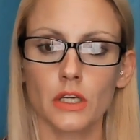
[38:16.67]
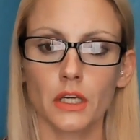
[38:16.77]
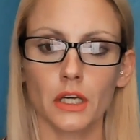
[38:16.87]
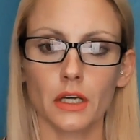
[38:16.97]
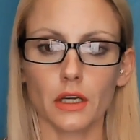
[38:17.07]

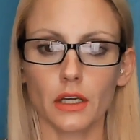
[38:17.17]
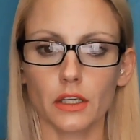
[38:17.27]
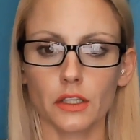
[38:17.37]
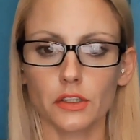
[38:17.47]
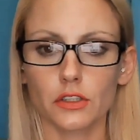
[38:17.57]

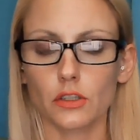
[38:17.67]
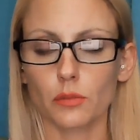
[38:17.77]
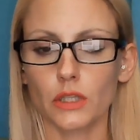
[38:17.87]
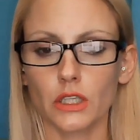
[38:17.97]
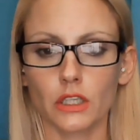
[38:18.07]
and
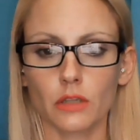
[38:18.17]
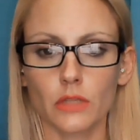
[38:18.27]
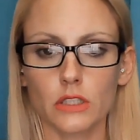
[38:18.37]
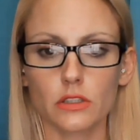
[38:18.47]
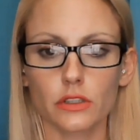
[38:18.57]
beating
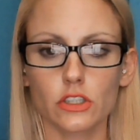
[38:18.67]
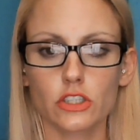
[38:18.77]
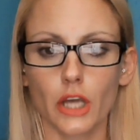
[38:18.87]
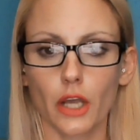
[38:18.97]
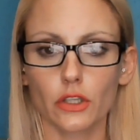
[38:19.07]
mentally
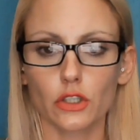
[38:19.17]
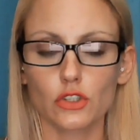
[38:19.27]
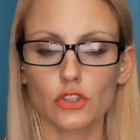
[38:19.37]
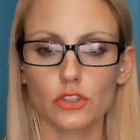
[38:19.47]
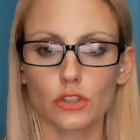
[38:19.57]

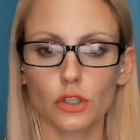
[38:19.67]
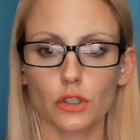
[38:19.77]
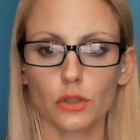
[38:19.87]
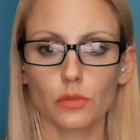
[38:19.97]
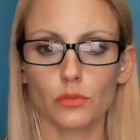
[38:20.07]
challenged
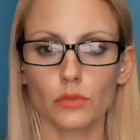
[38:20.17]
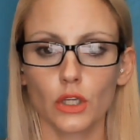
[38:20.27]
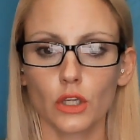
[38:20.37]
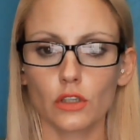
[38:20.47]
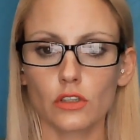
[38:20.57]
um,
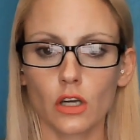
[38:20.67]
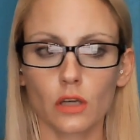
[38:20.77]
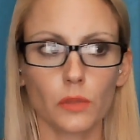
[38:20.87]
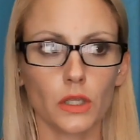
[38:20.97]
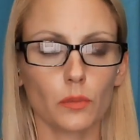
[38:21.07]
young
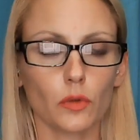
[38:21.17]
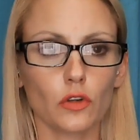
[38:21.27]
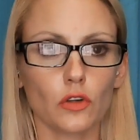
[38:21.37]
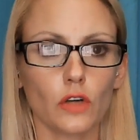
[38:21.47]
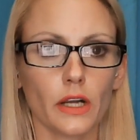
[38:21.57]

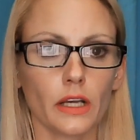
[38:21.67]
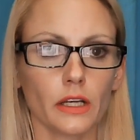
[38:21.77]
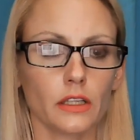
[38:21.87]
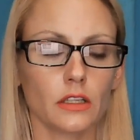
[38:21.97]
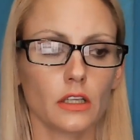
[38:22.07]
people
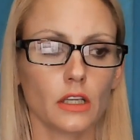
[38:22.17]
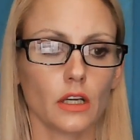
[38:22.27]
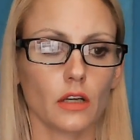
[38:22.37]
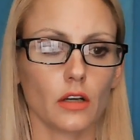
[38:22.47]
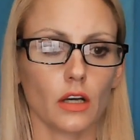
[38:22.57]
and
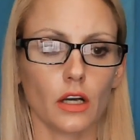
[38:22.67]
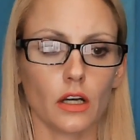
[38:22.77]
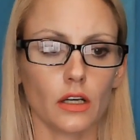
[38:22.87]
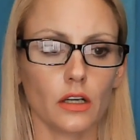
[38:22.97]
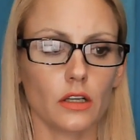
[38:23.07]

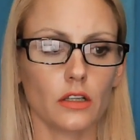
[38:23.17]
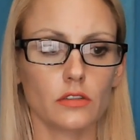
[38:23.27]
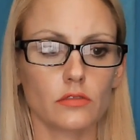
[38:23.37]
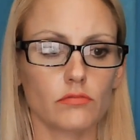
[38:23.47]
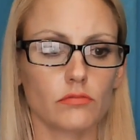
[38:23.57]
uh,
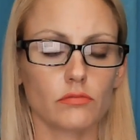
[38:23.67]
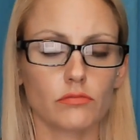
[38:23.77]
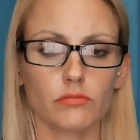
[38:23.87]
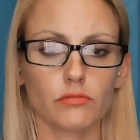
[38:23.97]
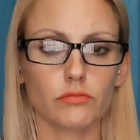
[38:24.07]

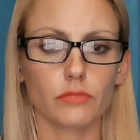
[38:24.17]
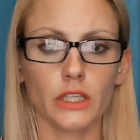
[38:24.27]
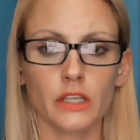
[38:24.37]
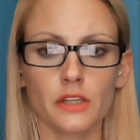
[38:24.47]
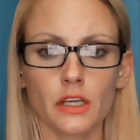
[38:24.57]

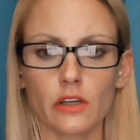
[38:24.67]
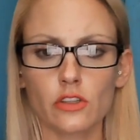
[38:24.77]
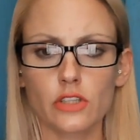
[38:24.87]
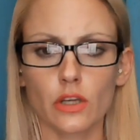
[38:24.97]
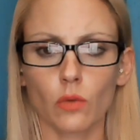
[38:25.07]
anything else
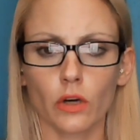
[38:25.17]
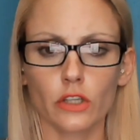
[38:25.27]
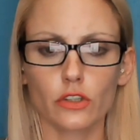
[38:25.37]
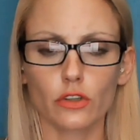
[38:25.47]
they want to do.